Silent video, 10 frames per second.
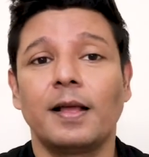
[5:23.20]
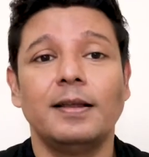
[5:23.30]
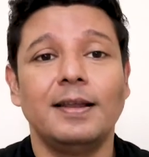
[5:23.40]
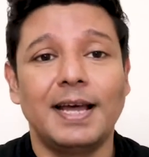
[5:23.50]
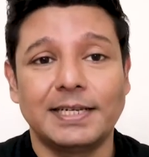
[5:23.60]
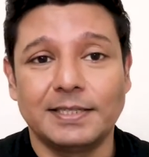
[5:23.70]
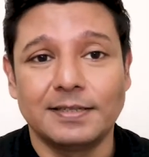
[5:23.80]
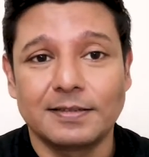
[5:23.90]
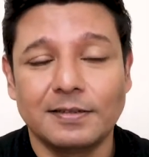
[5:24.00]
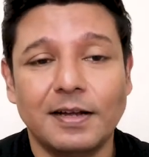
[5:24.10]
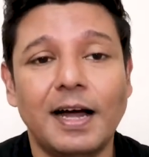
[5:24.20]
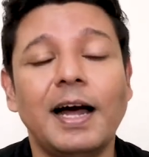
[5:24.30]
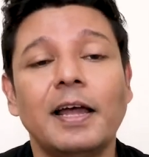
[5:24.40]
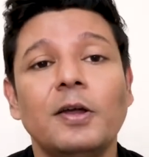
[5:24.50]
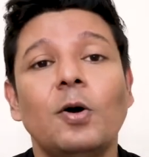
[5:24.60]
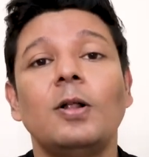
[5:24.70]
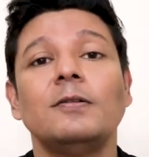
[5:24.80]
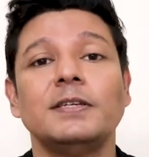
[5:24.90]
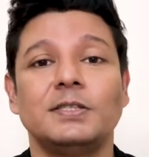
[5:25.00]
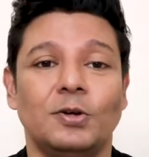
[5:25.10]
lashes. I
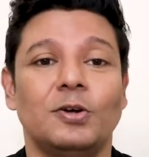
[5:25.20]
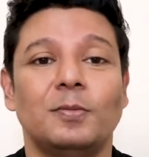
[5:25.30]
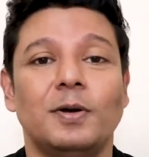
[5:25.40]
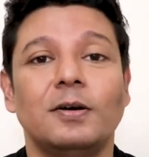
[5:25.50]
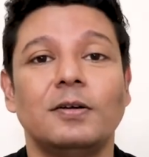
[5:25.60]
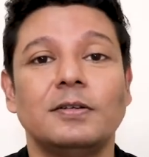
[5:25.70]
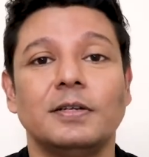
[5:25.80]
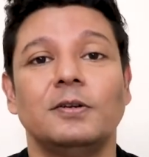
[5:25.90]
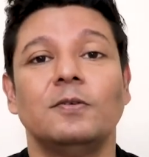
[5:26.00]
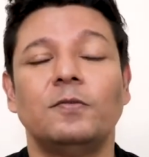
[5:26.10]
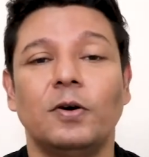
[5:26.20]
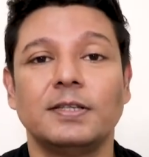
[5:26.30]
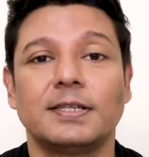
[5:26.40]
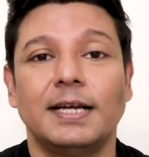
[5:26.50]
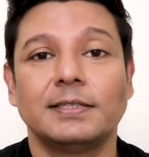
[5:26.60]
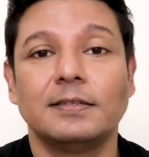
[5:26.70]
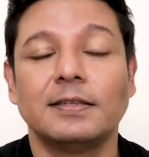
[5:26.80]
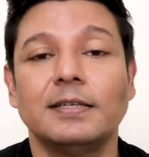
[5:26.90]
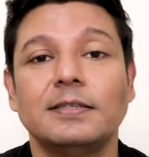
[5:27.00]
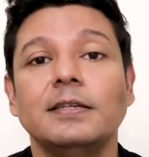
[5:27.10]
always talk about false lashes.
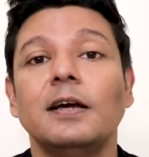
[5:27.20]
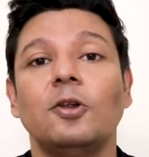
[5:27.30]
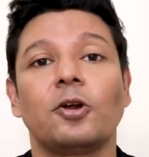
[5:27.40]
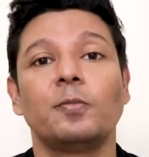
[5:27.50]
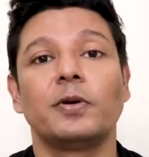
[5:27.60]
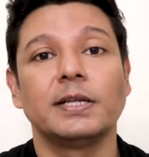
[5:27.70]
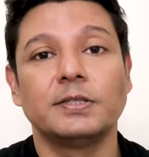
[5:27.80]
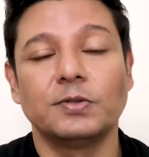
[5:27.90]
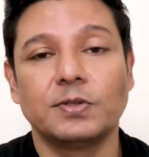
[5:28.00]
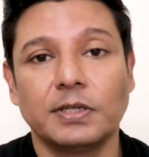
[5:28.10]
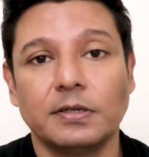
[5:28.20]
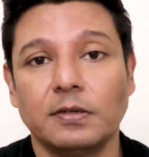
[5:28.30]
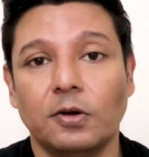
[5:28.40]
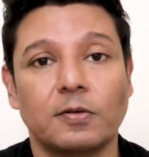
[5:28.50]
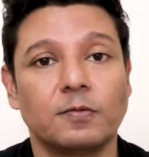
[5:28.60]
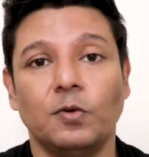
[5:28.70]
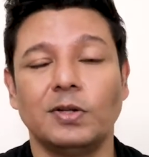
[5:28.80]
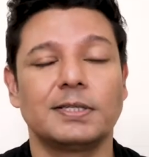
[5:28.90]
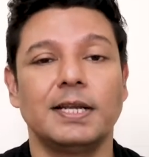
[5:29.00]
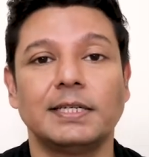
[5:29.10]
I see a lot of brides using a lot of
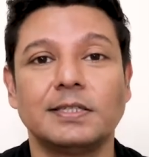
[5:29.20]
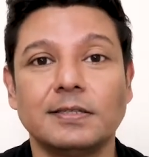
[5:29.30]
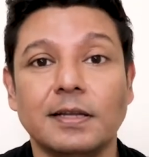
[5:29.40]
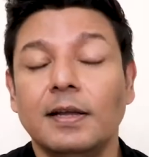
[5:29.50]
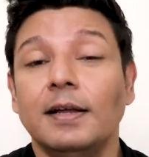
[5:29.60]
false lashes.